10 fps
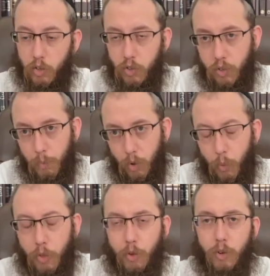She has a bowl
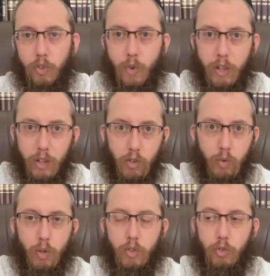with coins right next
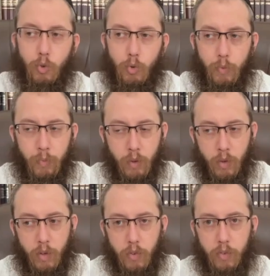to it. You
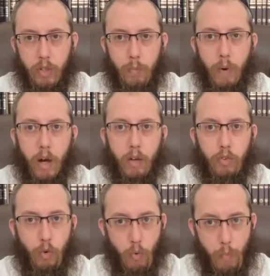see the
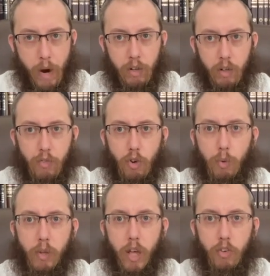box, you're reminded of your
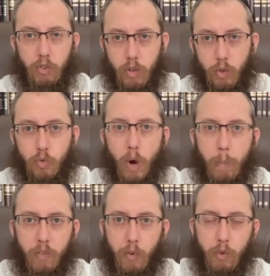obligation, you
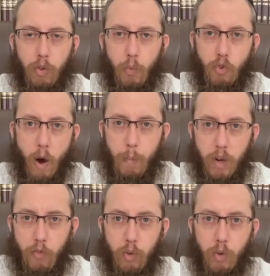drop
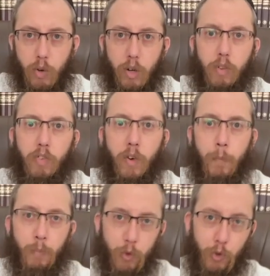in a few coins,
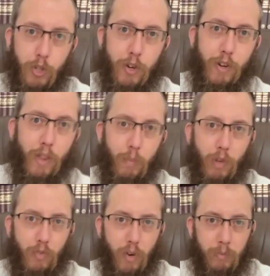you did another
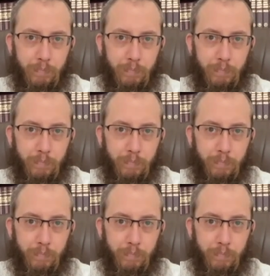mitzvah.